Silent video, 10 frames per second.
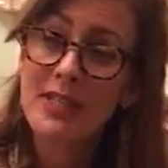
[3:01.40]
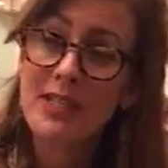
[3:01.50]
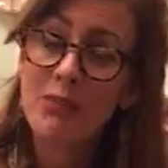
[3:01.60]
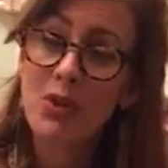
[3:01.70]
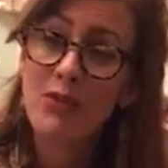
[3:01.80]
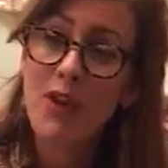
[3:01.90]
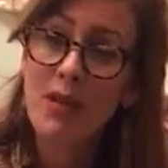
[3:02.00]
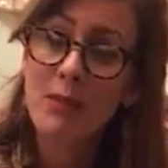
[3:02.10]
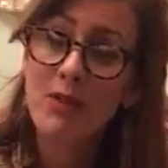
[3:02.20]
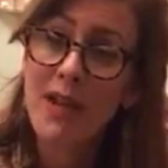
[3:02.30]
did a word
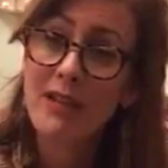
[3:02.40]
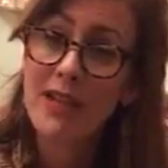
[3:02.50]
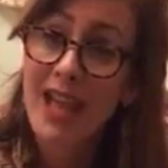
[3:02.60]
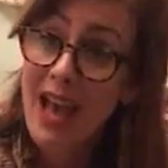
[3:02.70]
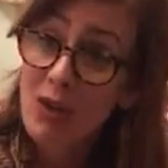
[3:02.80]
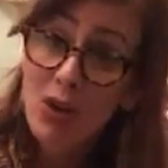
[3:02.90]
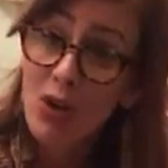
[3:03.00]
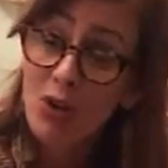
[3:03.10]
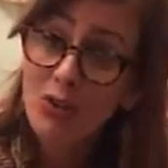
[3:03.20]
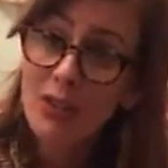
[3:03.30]
vitamin around
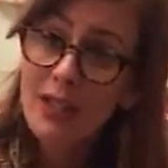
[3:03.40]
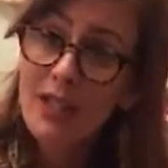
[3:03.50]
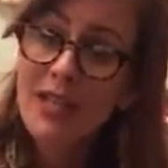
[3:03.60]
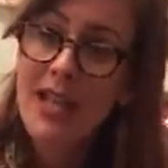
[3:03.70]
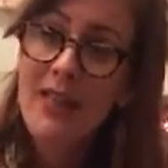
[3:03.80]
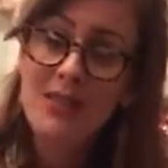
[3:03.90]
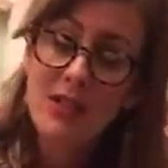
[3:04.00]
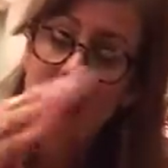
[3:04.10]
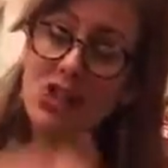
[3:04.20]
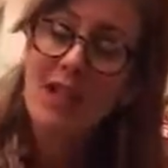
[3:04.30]
alcohol, and there's a
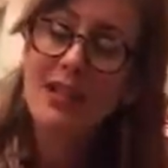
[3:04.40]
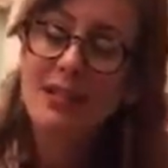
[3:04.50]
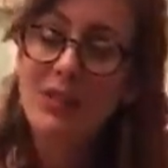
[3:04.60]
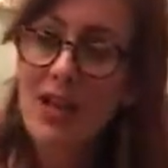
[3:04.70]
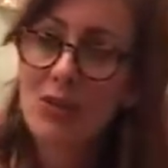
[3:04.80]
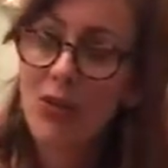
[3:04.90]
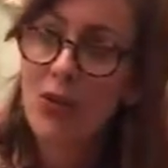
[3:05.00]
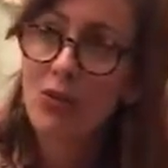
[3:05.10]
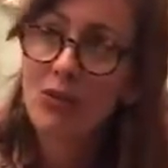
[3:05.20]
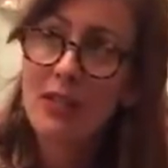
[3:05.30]
little checklist on
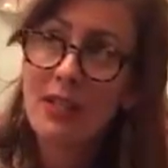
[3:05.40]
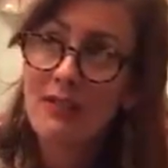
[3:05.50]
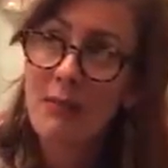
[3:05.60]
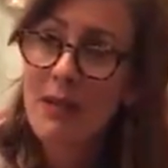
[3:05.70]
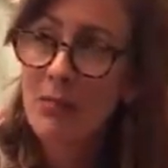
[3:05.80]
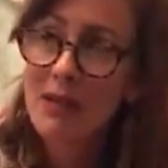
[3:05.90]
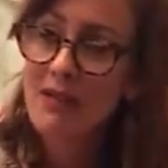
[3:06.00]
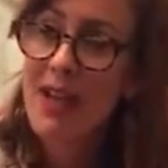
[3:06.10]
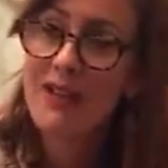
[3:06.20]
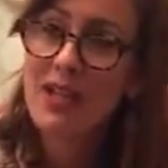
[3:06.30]
alcohol for people that
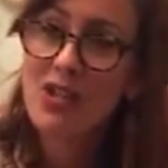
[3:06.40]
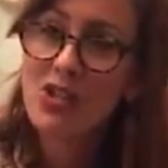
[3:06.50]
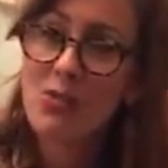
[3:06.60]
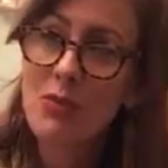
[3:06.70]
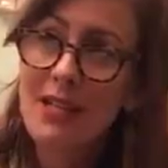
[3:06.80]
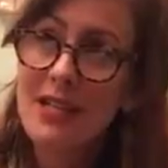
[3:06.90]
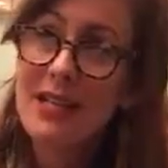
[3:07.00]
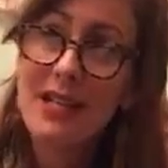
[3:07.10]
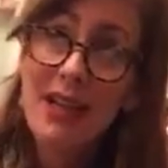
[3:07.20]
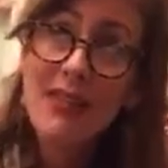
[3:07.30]
have had issues with it.
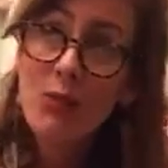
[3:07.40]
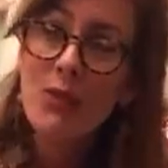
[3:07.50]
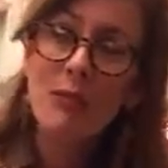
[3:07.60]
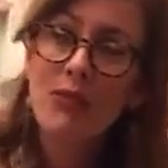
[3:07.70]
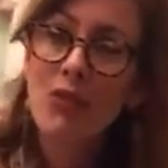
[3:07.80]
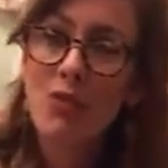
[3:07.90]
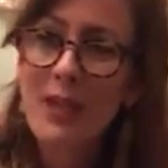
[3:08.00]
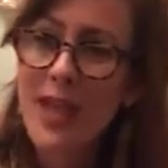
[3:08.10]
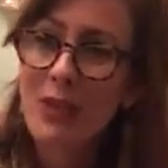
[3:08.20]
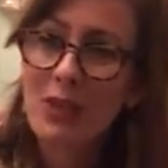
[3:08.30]
And then the week before
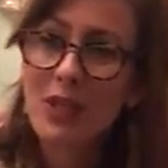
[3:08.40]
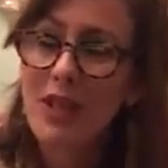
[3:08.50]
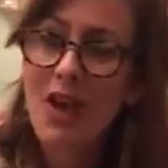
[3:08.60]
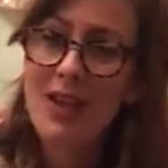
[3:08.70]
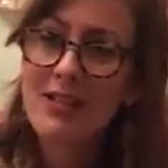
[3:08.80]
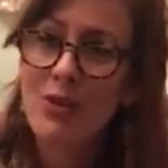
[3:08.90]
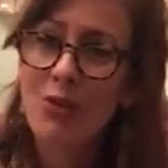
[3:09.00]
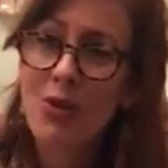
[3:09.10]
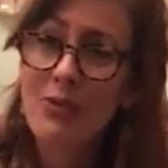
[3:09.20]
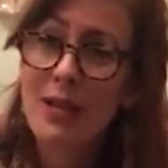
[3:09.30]
we had a look at lies and the
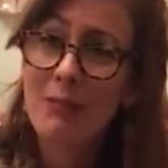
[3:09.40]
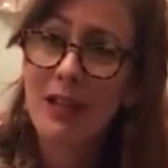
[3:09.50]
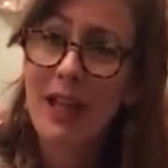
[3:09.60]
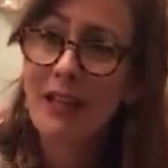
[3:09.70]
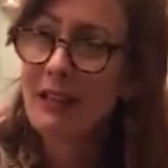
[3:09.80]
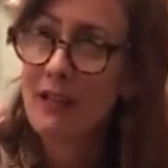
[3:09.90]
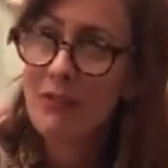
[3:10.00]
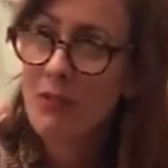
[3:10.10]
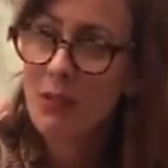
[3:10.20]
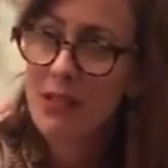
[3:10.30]
roles they play in
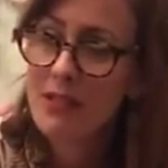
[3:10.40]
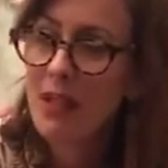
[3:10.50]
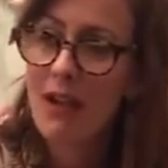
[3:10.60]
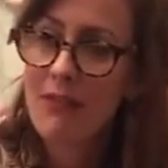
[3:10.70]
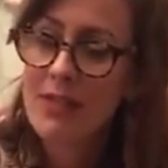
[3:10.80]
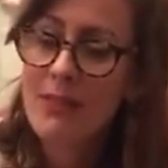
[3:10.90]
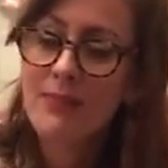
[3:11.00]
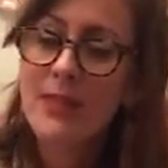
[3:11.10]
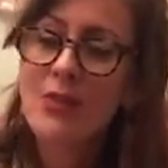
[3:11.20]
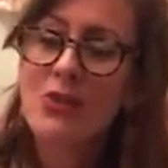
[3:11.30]
everybody's lives.
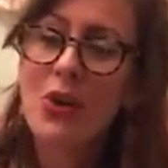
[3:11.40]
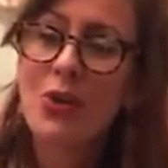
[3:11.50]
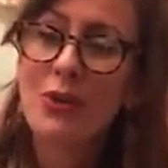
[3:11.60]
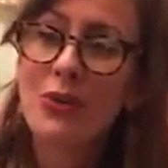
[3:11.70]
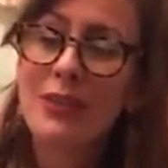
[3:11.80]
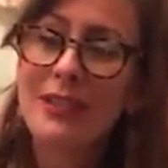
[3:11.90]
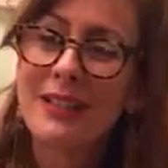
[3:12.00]
So